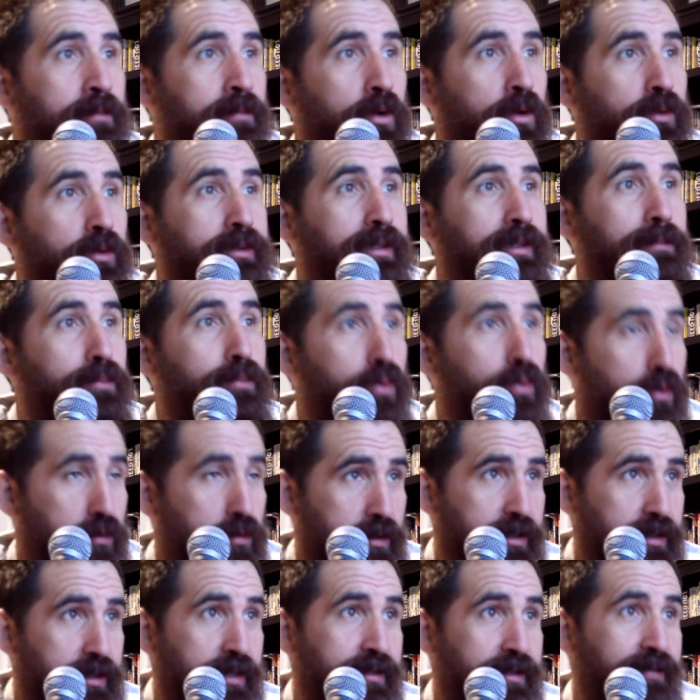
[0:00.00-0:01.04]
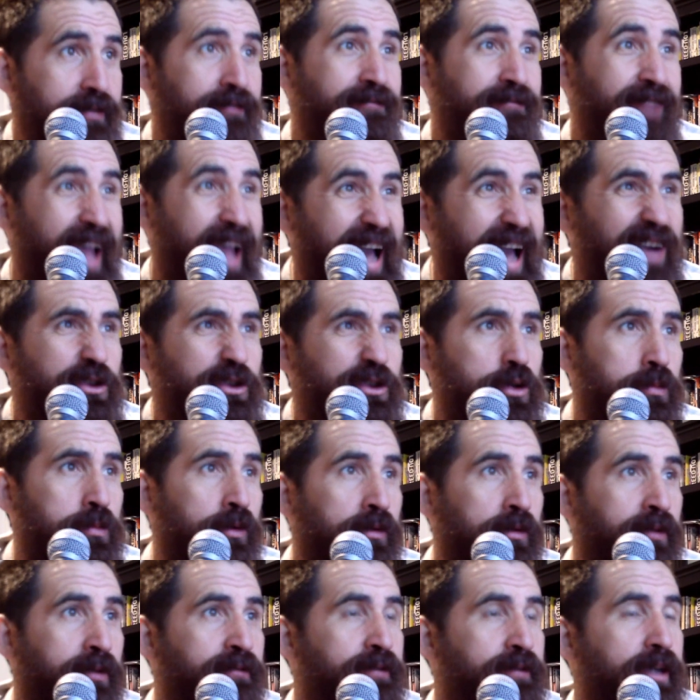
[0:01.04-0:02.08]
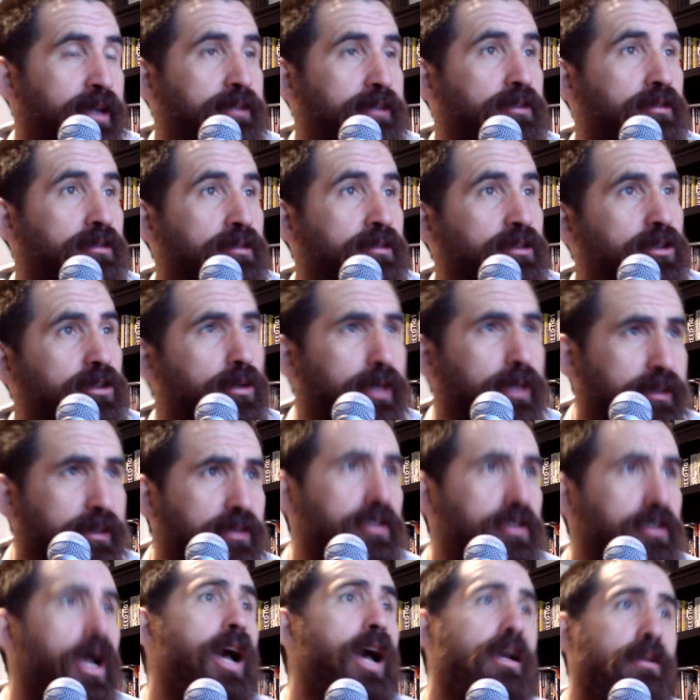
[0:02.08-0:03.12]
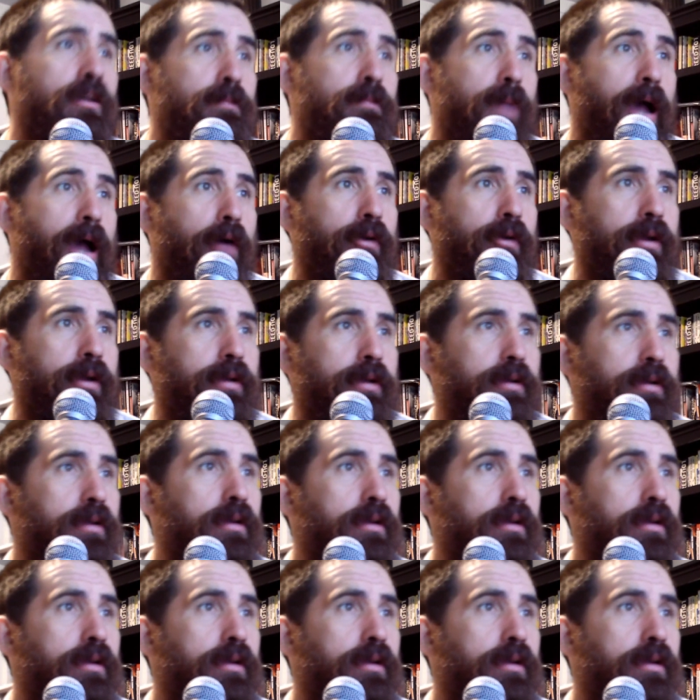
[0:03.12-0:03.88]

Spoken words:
most important and valuable investor. And so let's talk about it.